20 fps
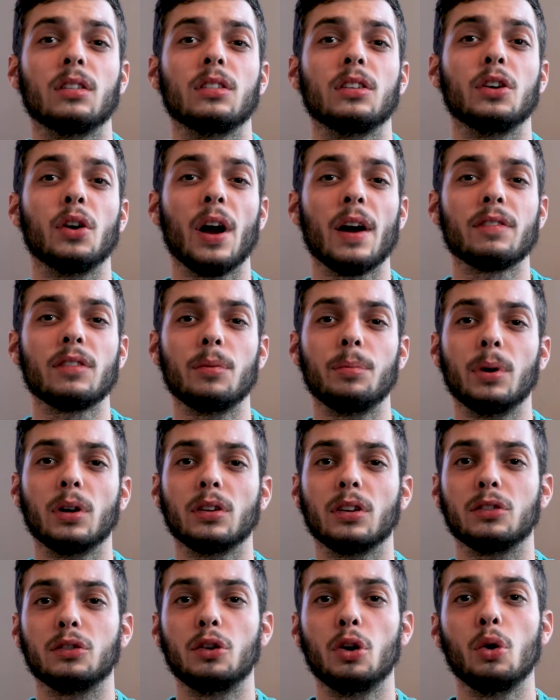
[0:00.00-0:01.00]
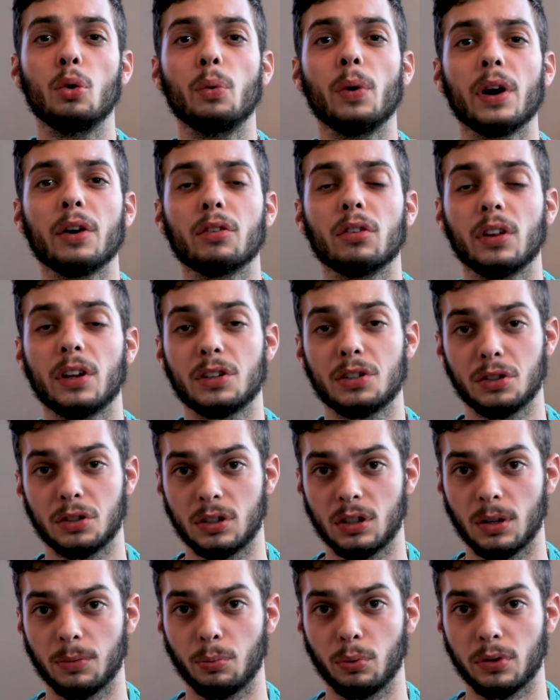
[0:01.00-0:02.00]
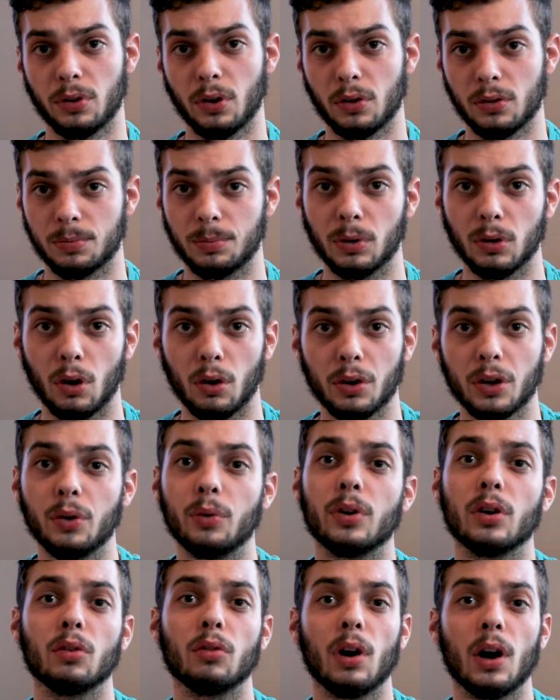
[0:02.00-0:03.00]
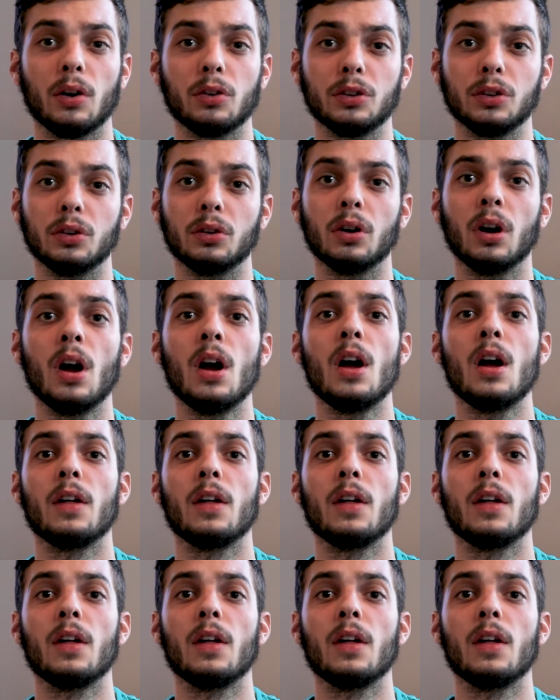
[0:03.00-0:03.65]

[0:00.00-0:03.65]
You have to build a two-way relationship with those below you and around you.